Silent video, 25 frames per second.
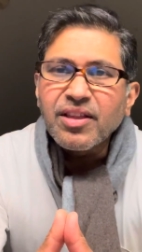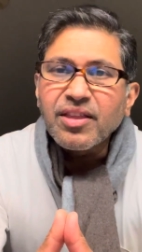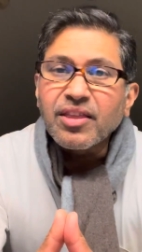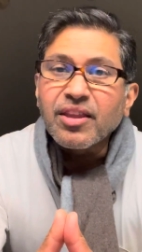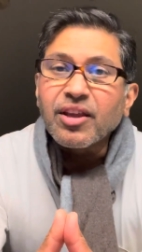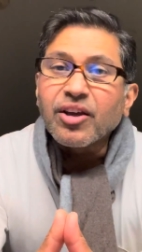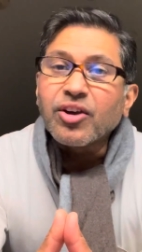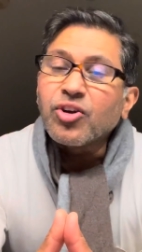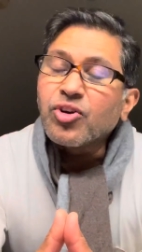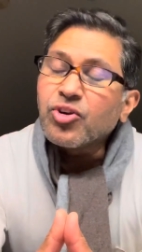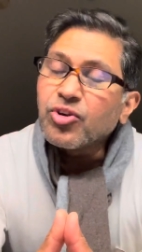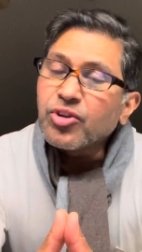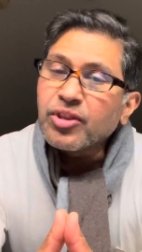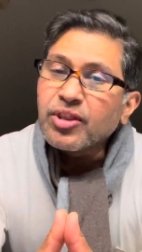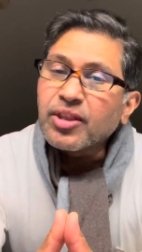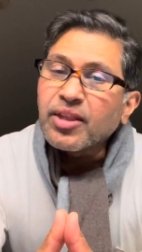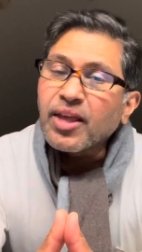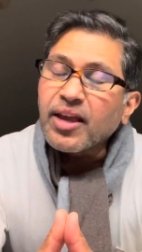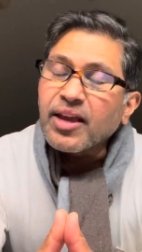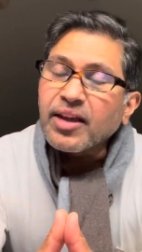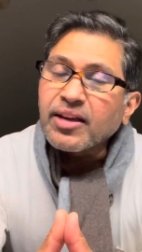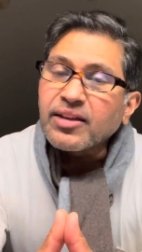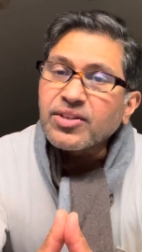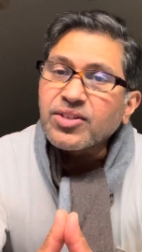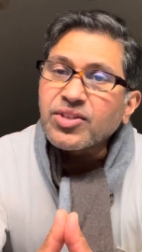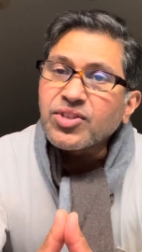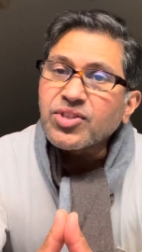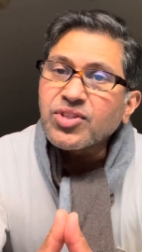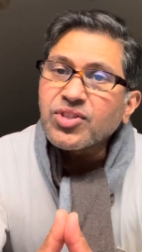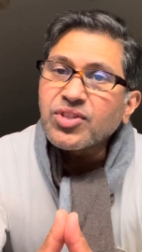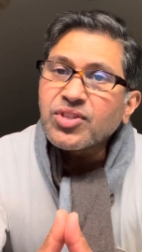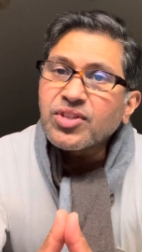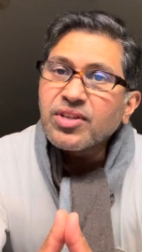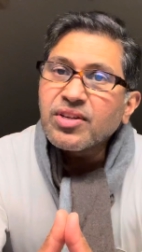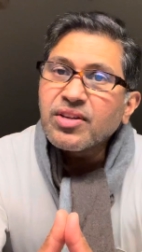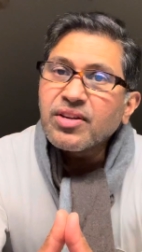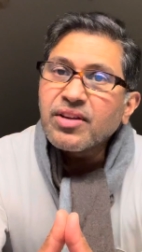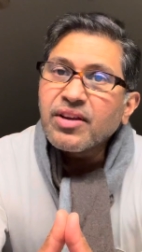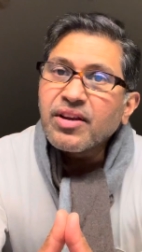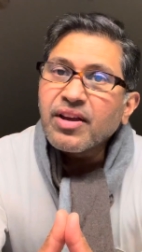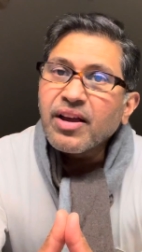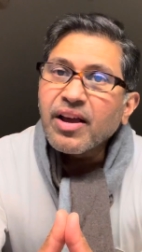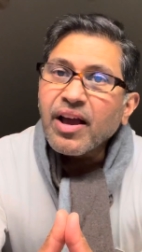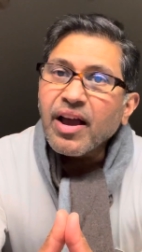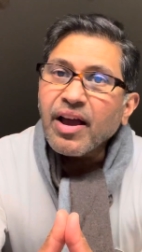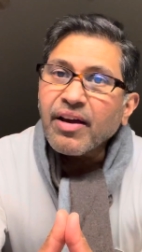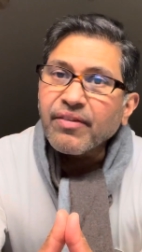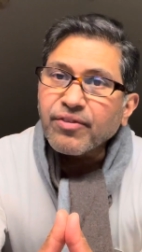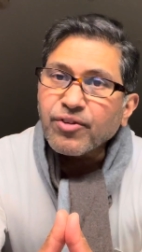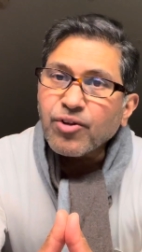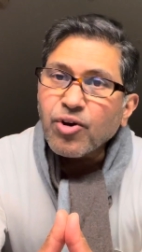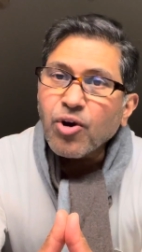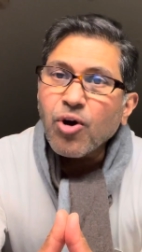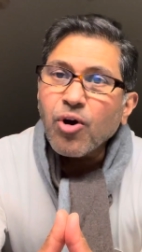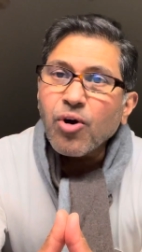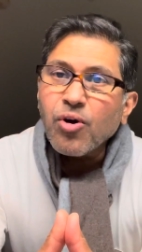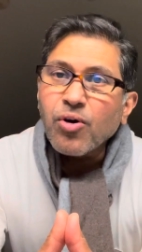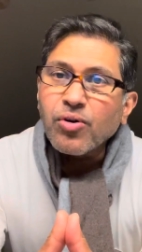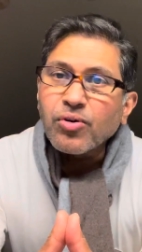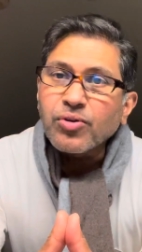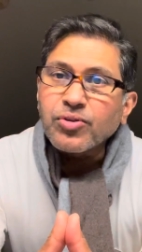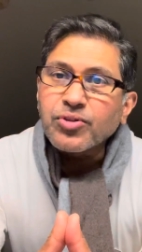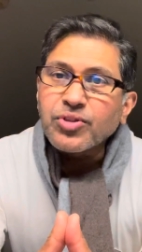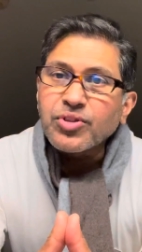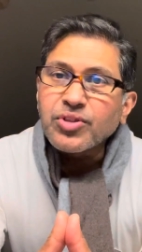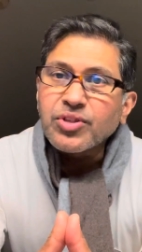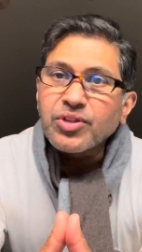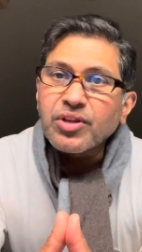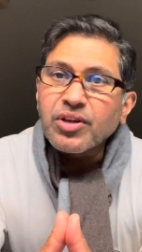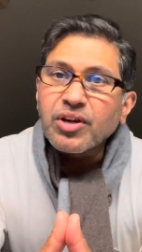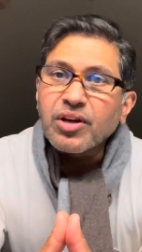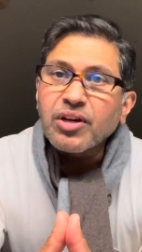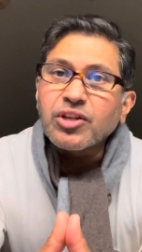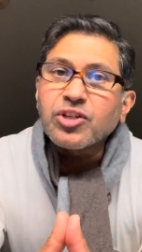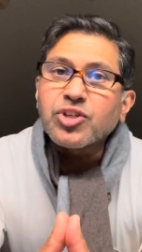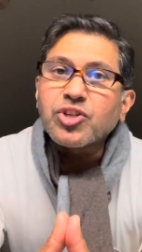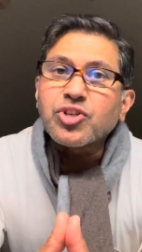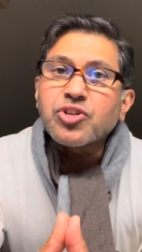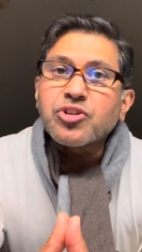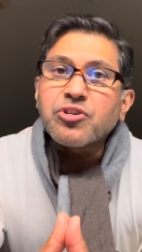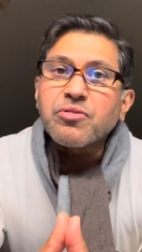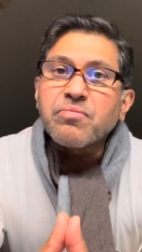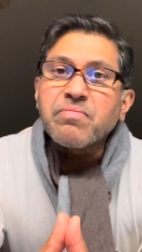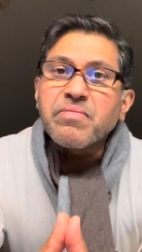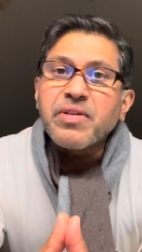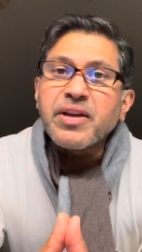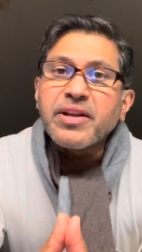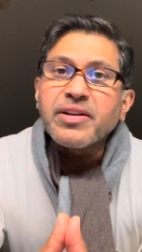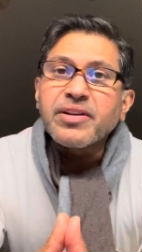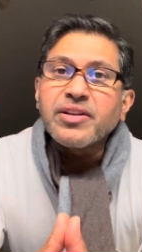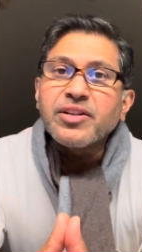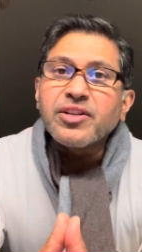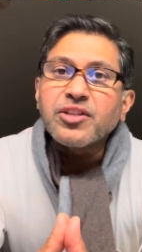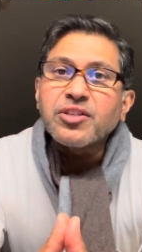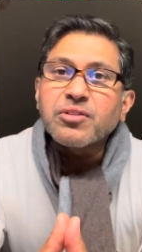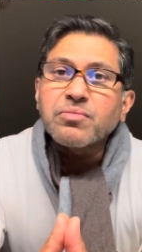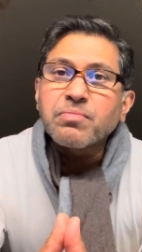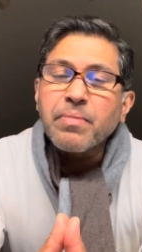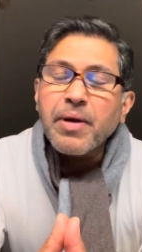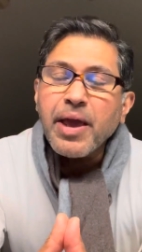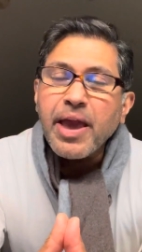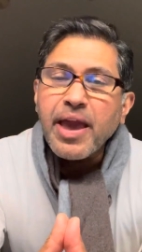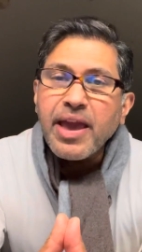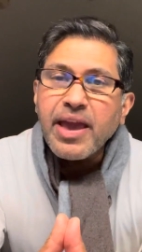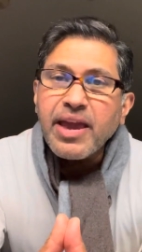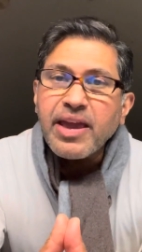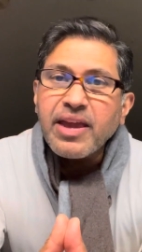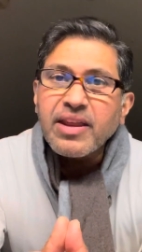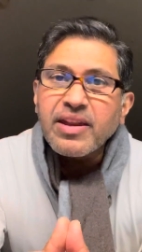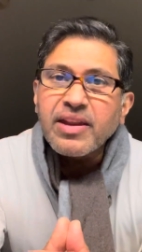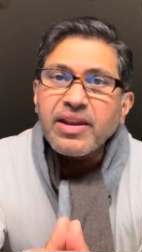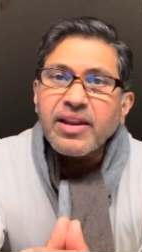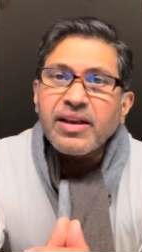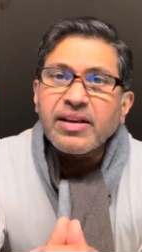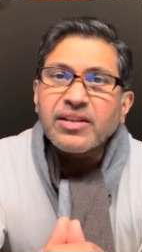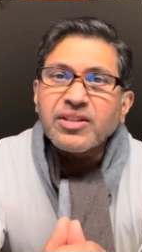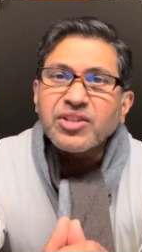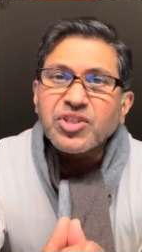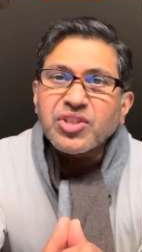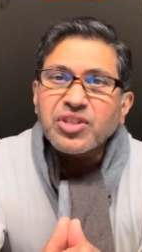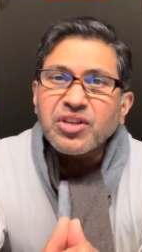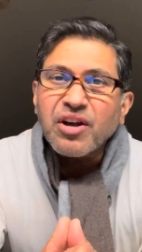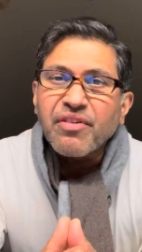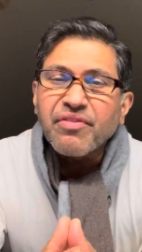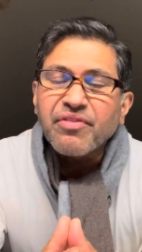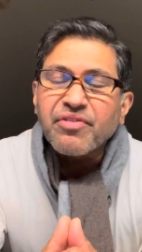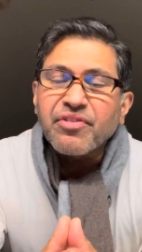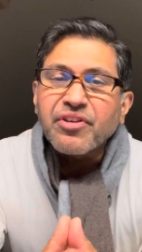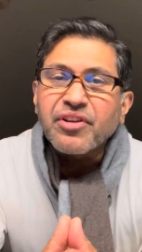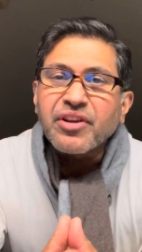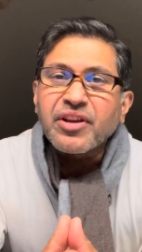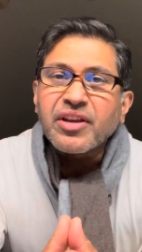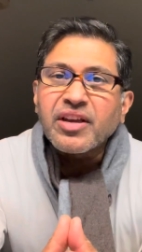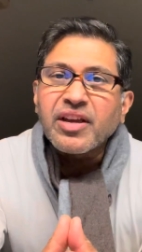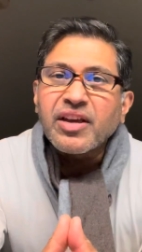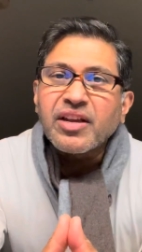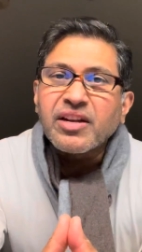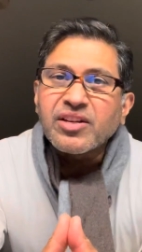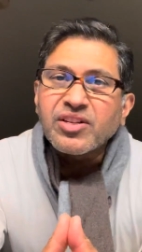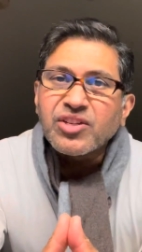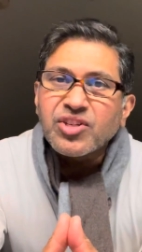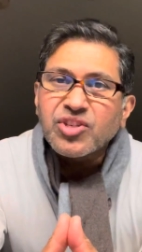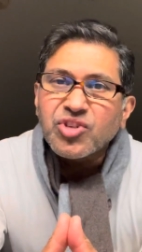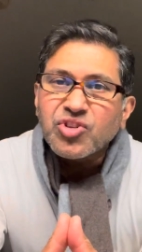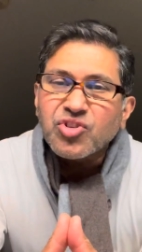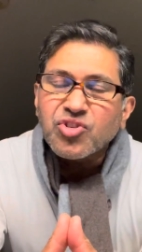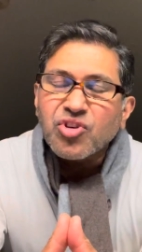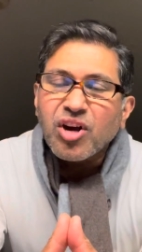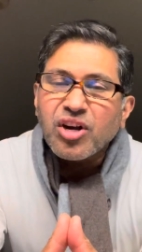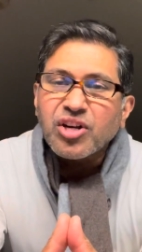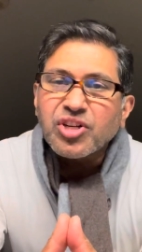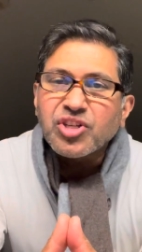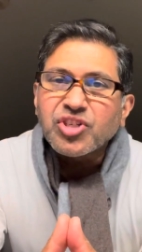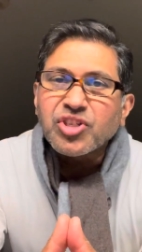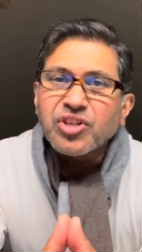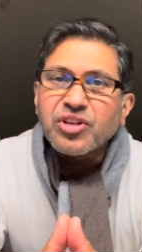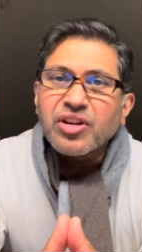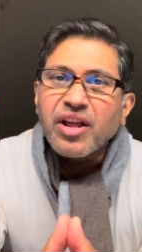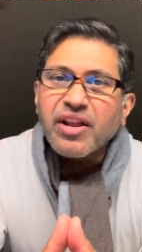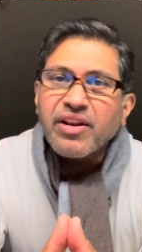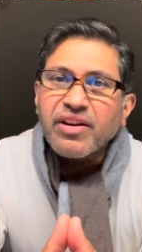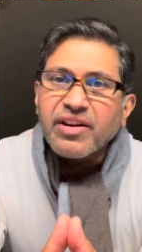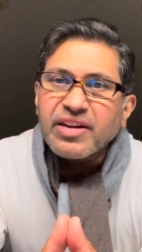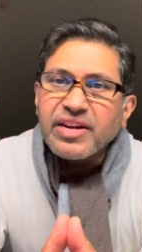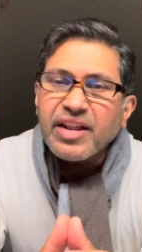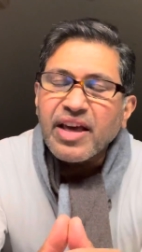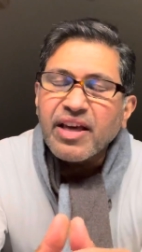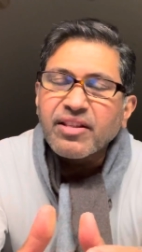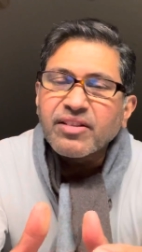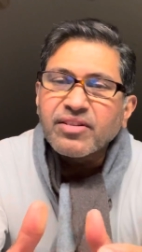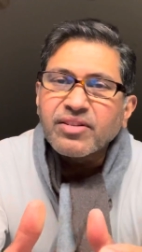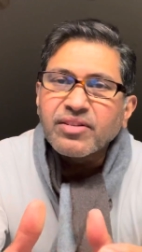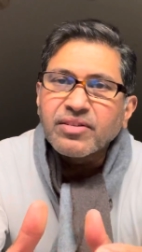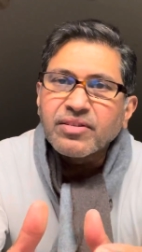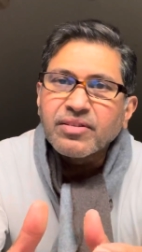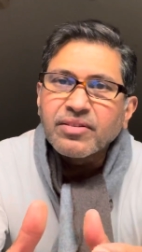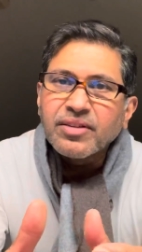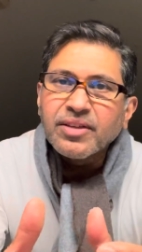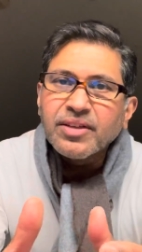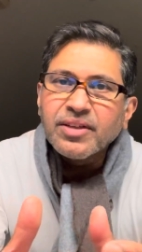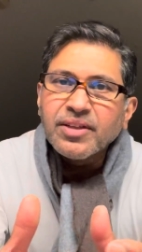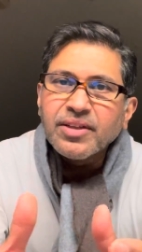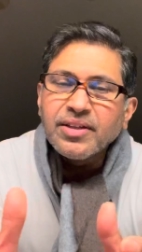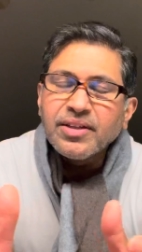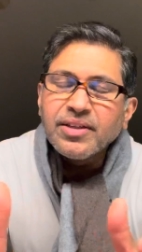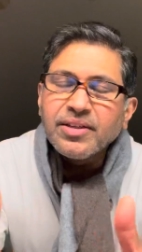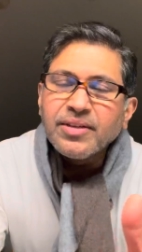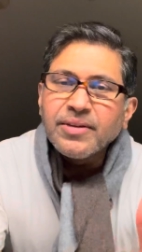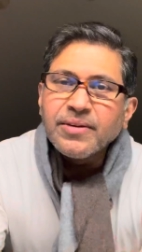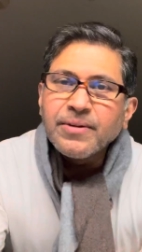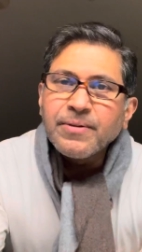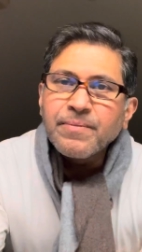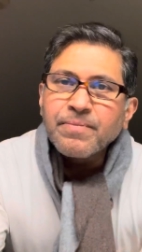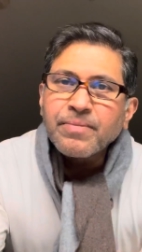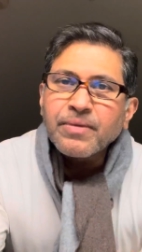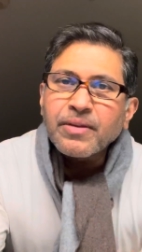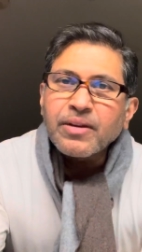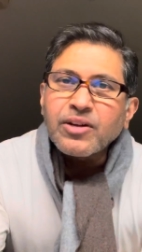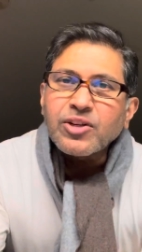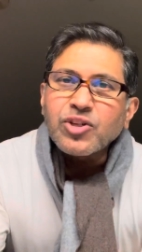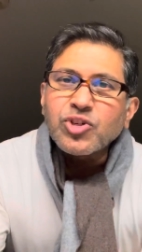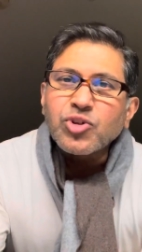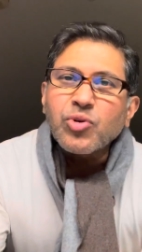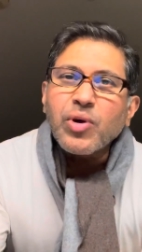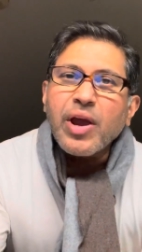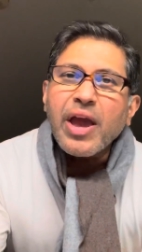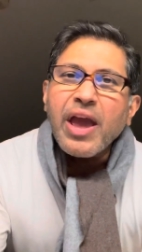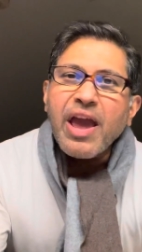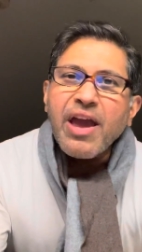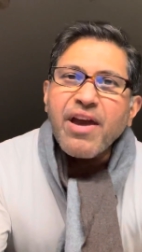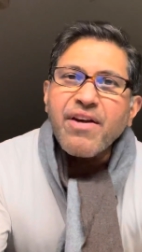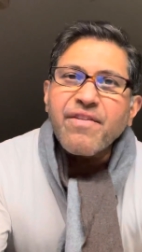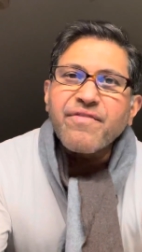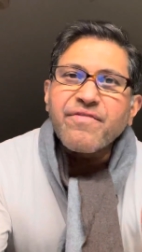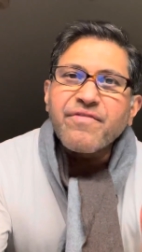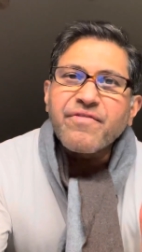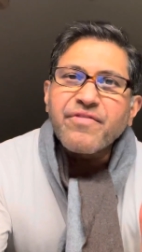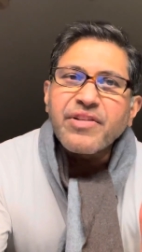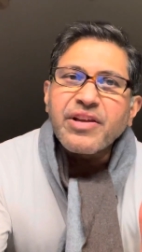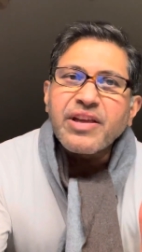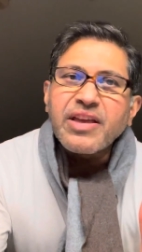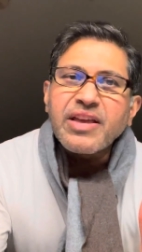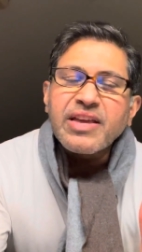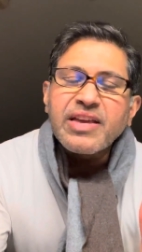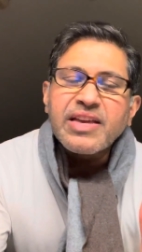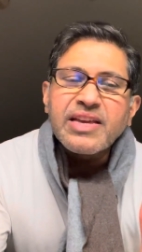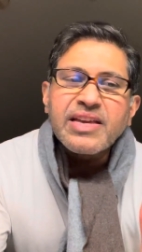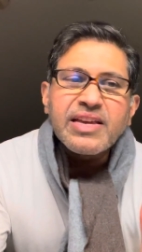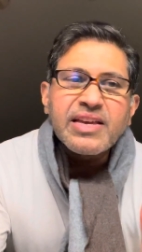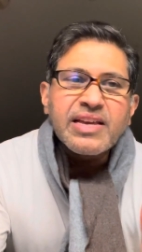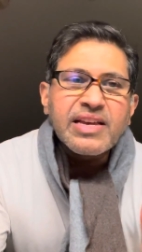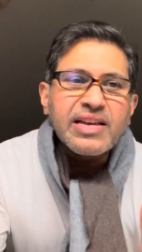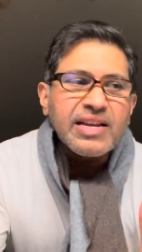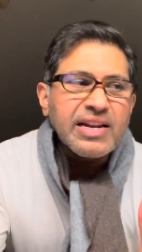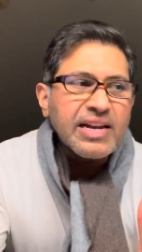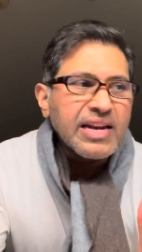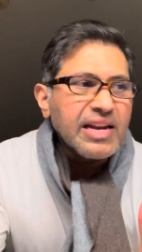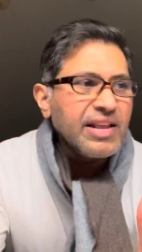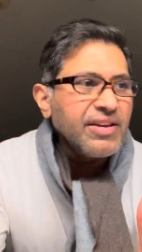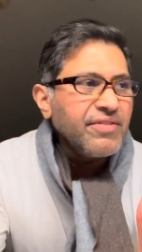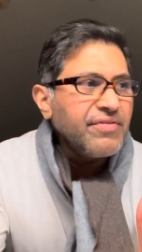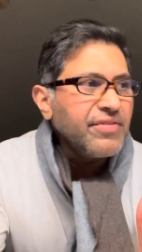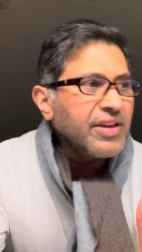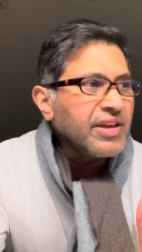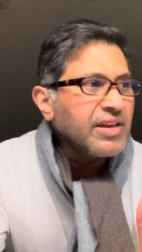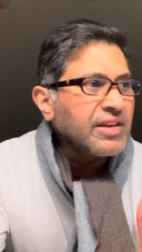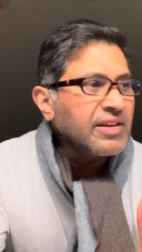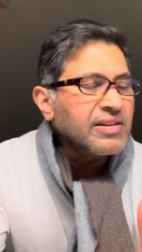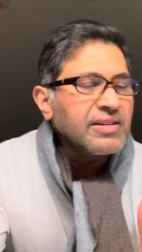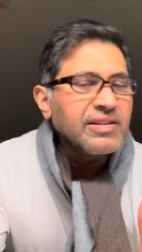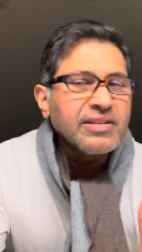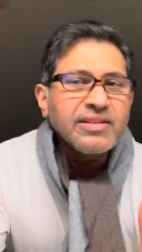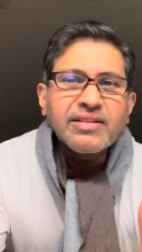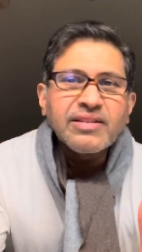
The good things have caused a tremendous pain and suffering and destruction and death to every living